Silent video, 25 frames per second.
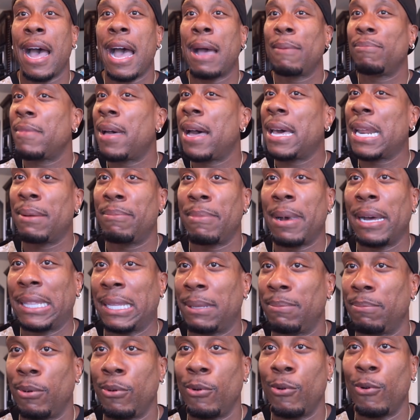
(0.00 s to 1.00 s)
I'm not
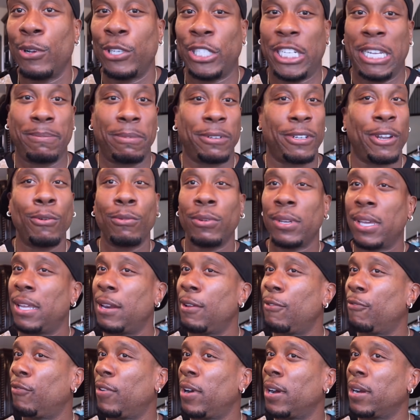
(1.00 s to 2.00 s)
about the bullshit, but don't
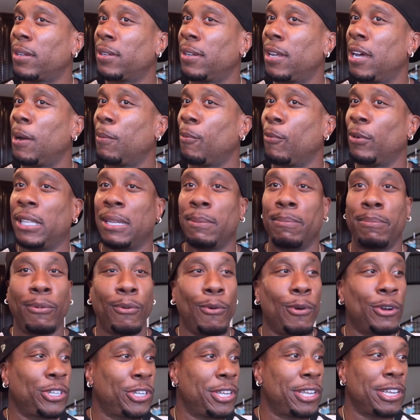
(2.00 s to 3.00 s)
get it fucked up. When the
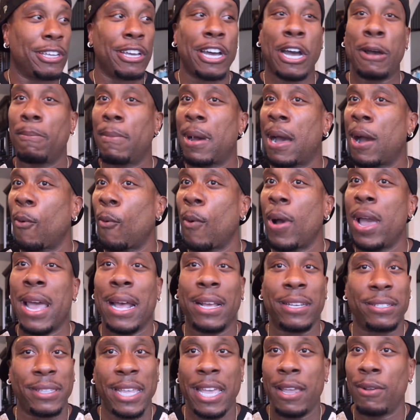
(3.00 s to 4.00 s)
bullshit come my
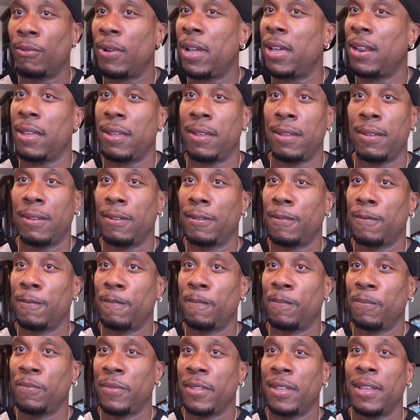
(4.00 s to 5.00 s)
way, I stay ready
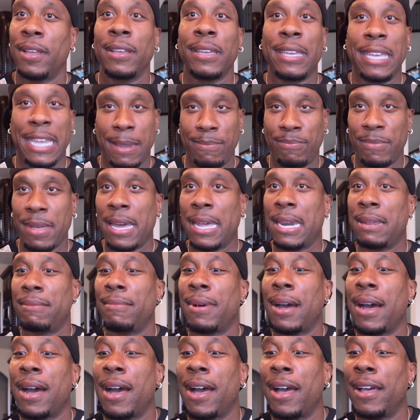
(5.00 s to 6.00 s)
keep that
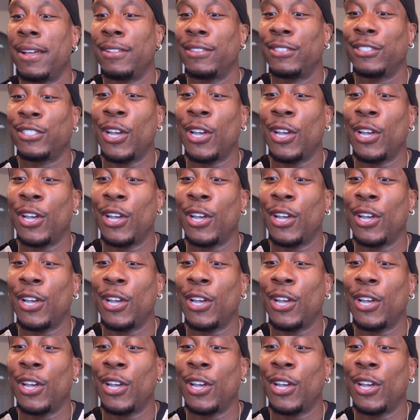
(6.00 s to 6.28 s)
in mind.